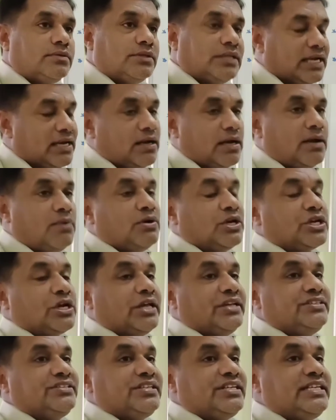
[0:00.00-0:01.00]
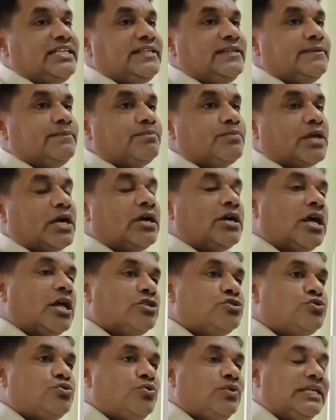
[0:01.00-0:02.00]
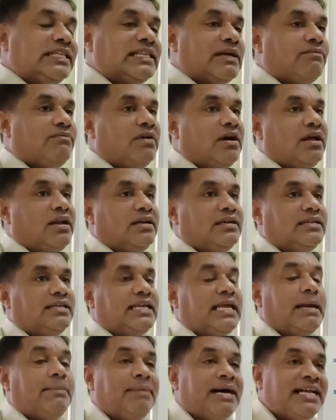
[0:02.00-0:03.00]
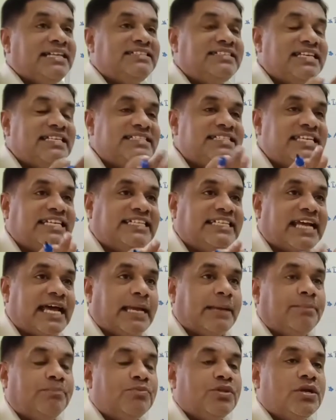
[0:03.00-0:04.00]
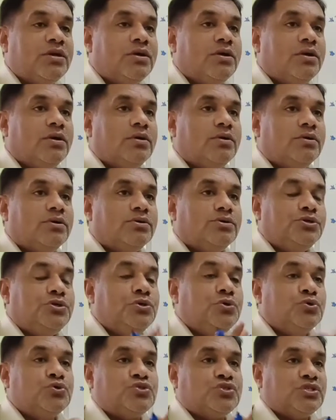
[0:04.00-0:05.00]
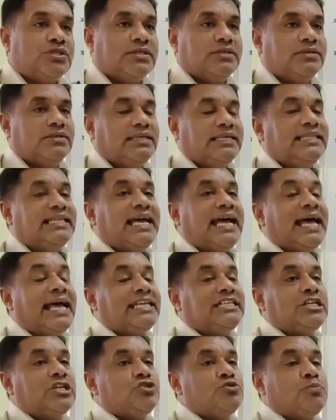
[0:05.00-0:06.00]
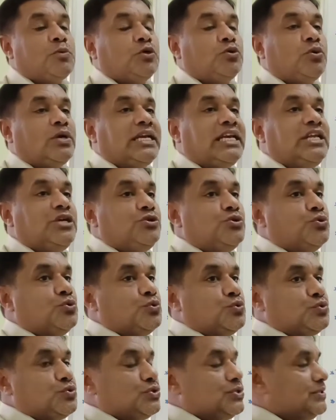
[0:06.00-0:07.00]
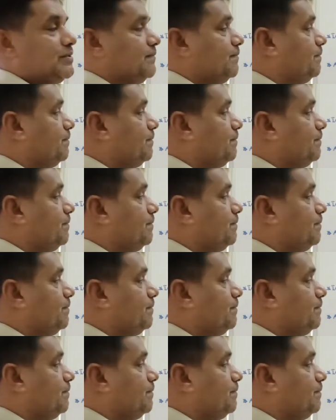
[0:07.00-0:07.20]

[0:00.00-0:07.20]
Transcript: our country and also in the world. Emergency time used in the air transport, only used.